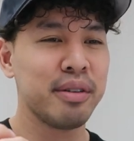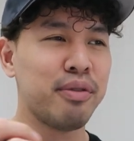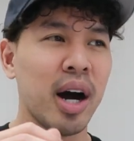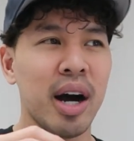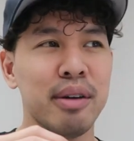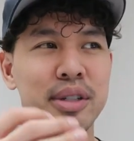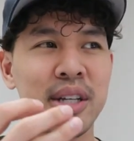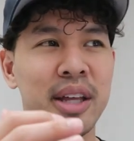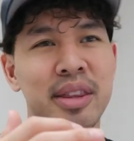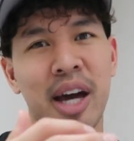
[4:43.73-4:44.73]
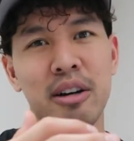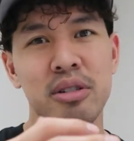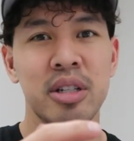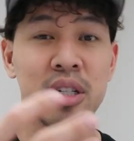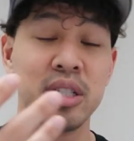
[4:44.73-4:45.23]
five to
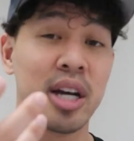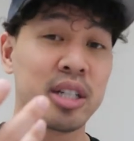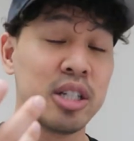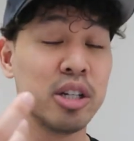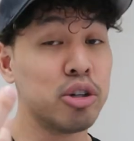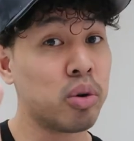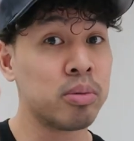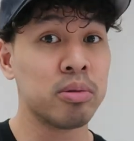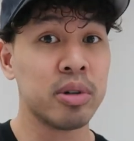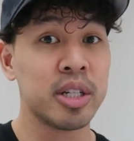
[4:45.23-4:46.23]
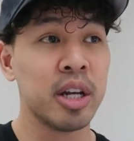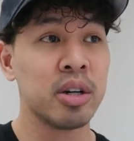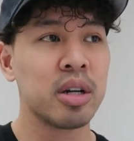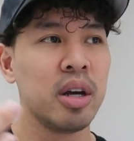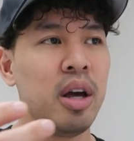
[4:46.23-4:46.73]
10,000 is actually a normal
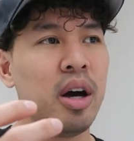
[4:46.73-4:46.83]
retainer,